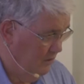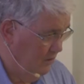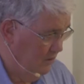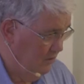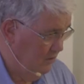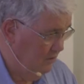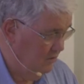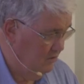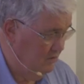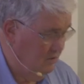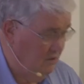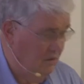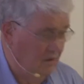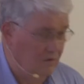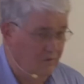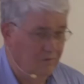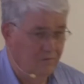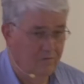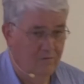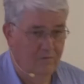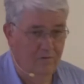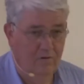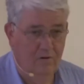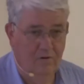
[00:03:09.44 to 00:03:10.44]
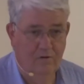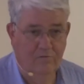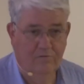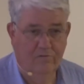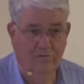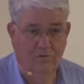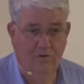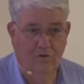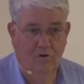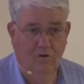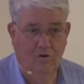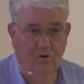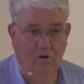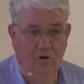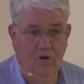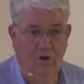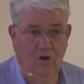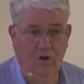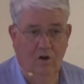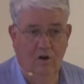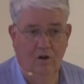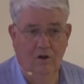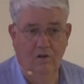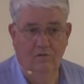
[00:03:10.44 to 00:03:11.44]
is that for
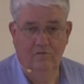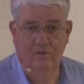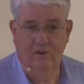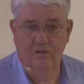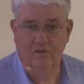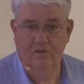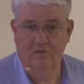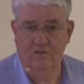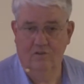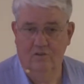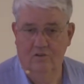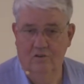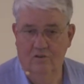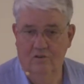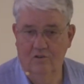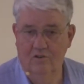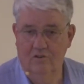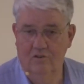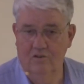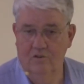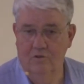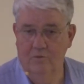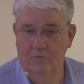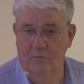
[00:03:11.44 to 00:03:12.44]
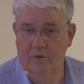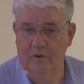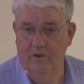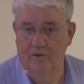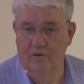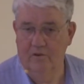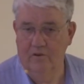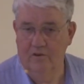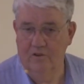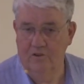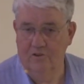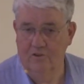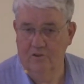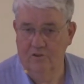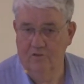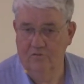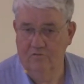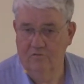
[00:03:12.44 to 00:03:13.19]
all of its spillage,